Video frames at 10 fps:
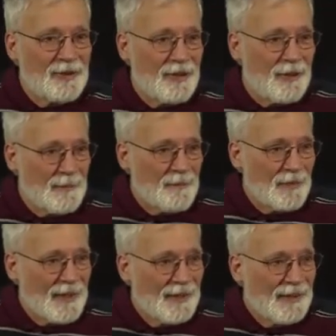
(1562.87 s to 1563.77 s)
of time.
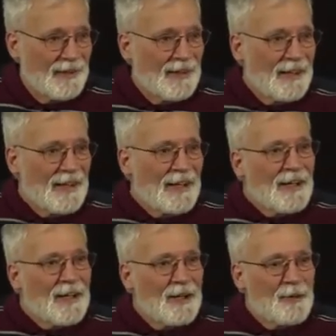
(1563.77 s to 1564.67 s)

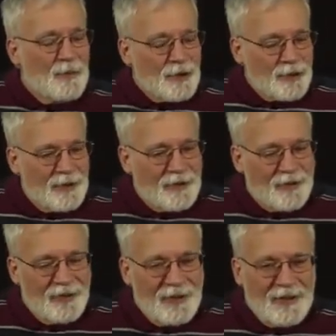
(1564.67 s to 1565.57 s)
Uh, what you're going to
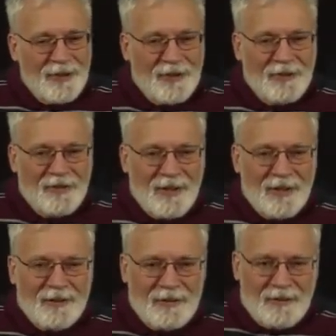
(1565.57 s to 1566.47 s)
see is
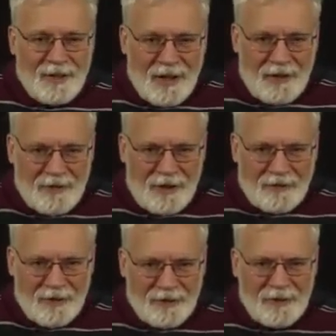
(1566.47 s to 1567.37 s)
that
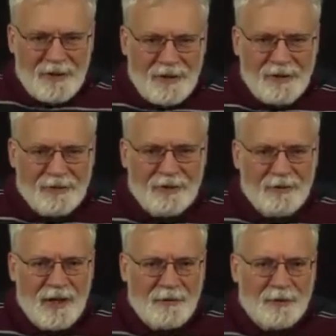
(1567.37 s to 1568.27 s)
after the DNA is
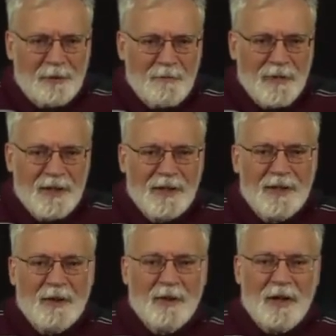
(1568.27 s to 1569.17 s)
unraveled,
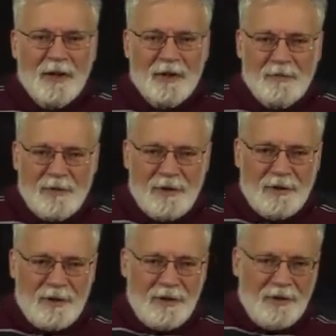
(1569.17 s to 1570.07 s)
uh,
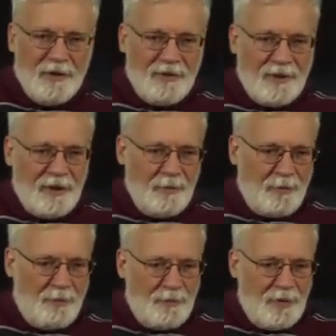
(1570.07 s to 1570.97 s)
there is a,
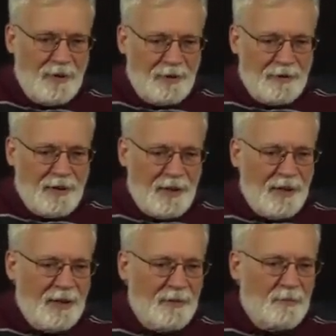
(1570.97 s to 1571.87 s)

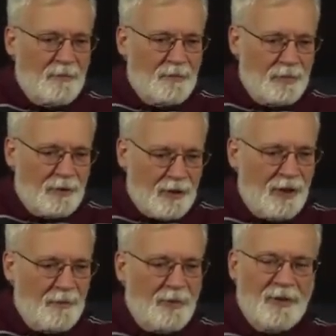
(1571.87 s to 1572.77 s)
a
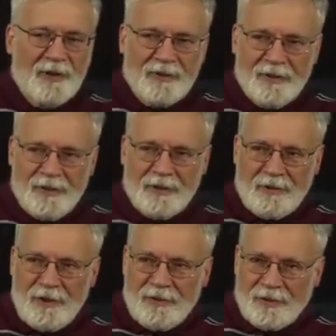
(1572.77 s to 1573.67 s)
complex that
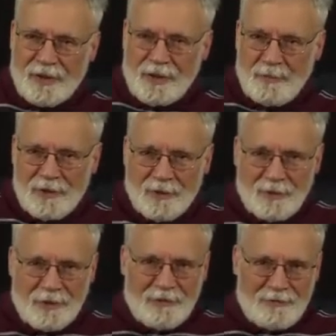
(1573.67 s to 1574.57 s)
creates a copy
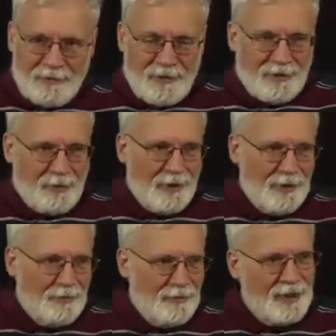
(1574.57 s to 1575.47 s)
going off this way.
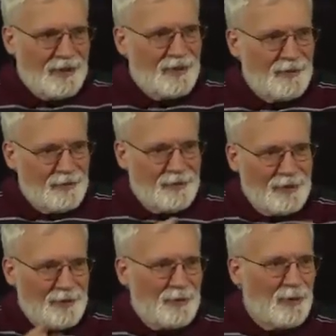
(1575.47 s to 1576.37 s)
Like as
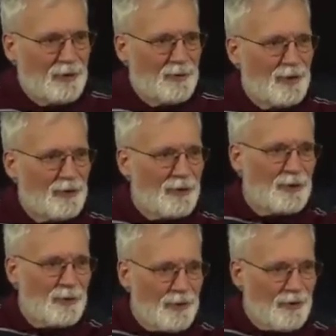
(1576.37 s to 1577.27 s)
since you're going to be, it's going
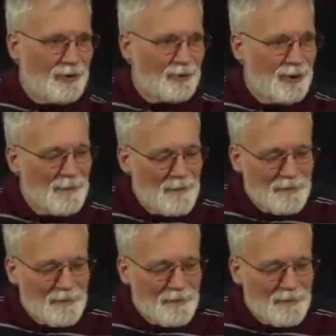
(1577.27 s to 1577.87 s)
to go off this way.